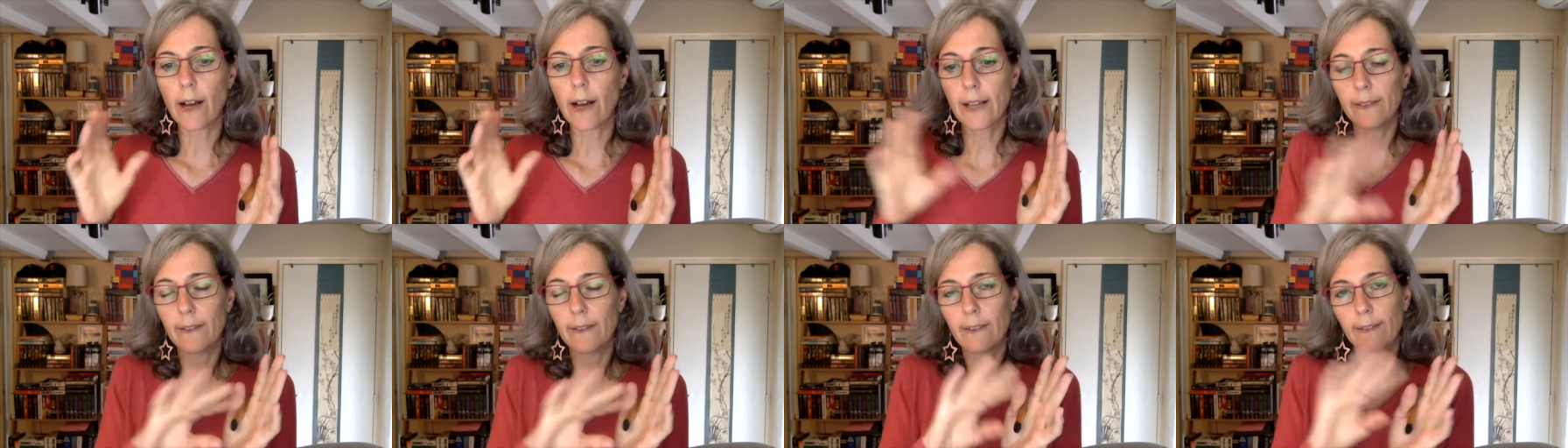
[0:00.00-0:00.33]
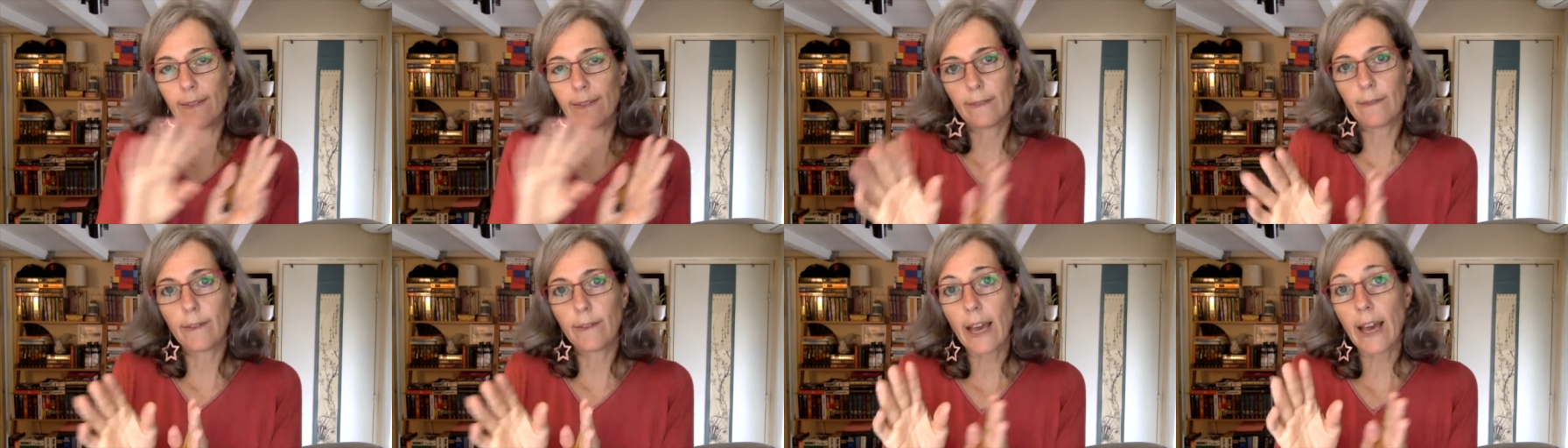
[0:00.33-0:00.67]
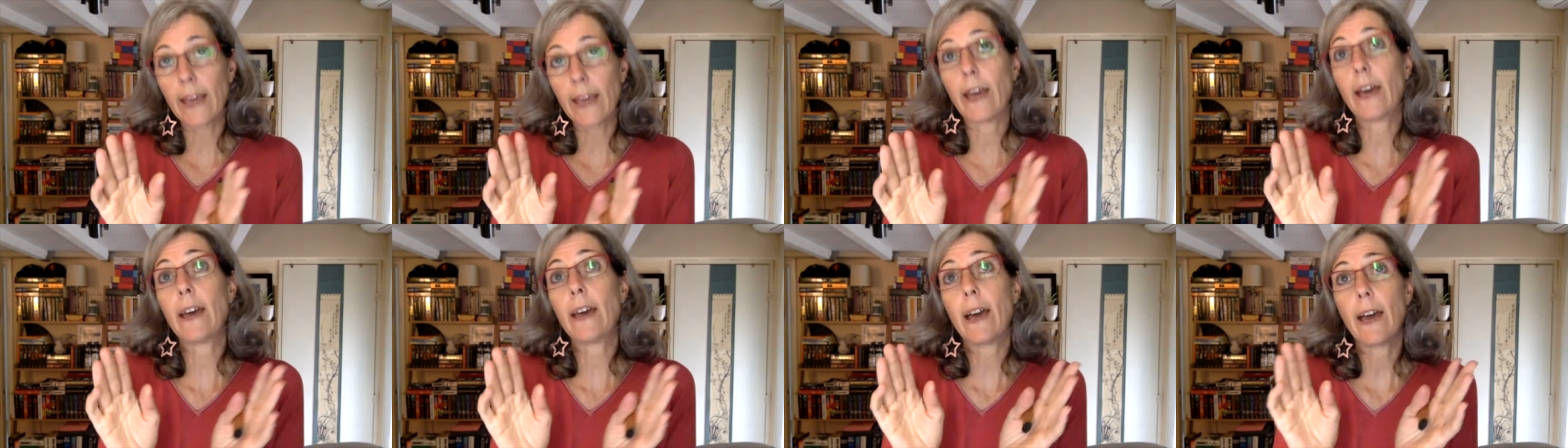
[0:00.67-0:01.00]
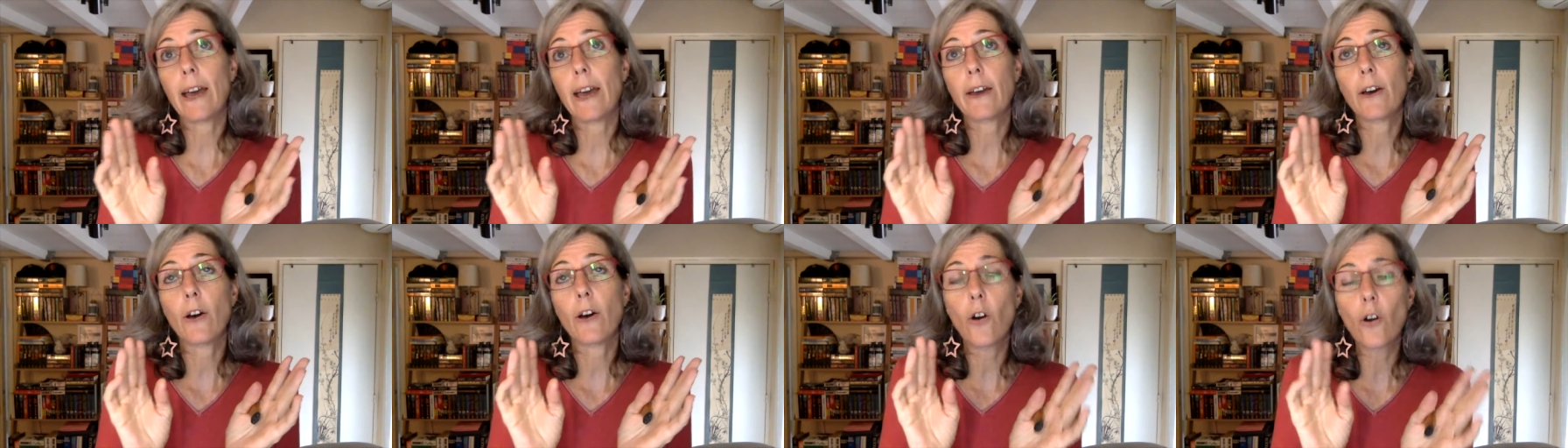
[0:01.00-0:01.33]
at the I,
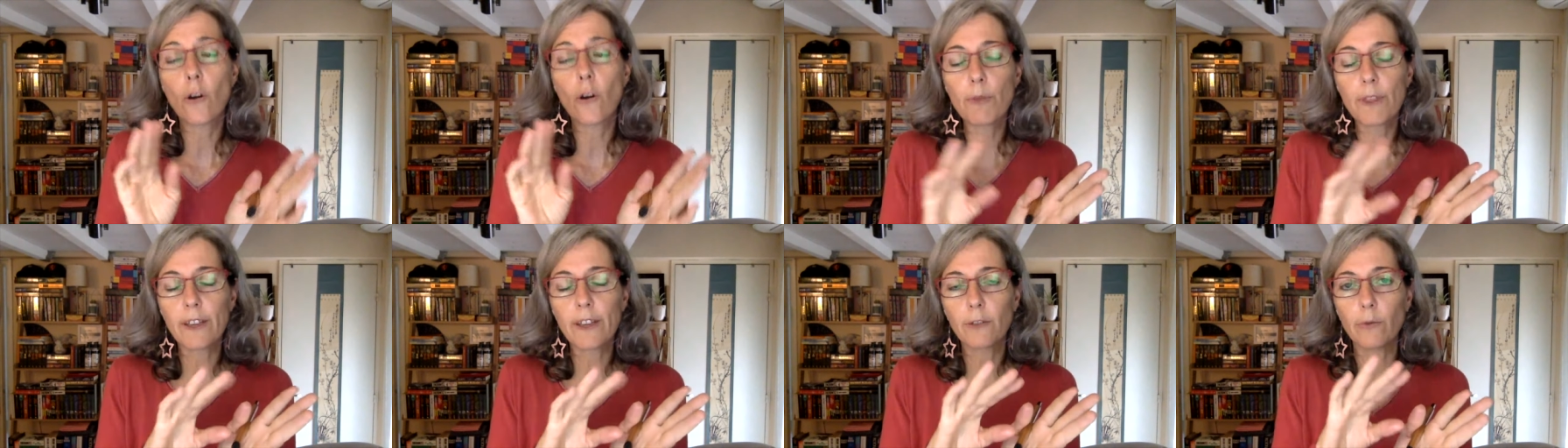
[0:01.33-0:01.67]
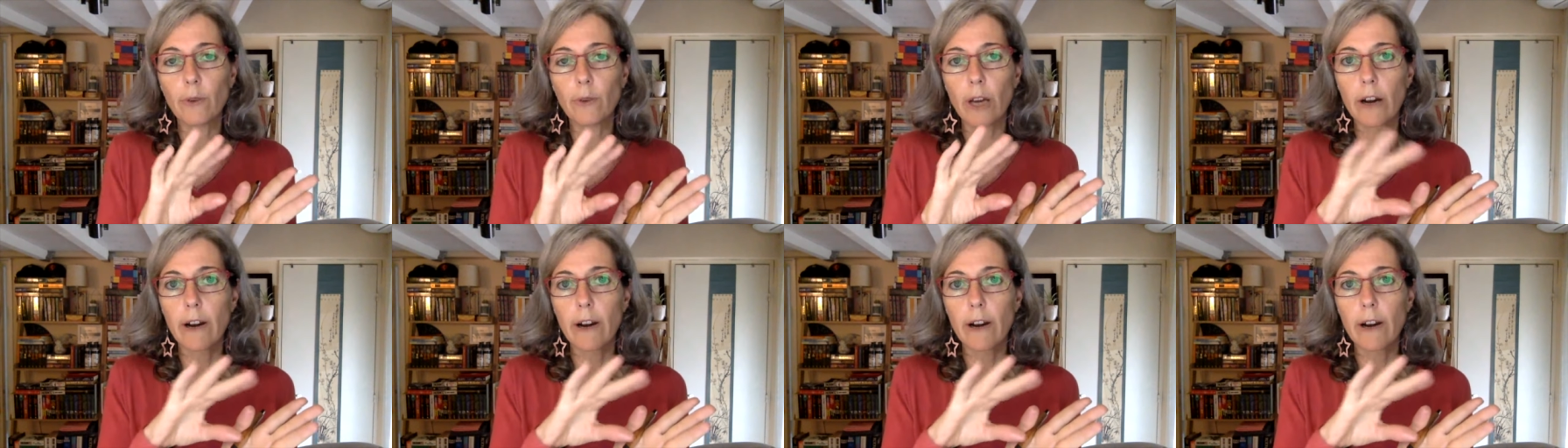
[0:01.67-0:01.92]
I hope that we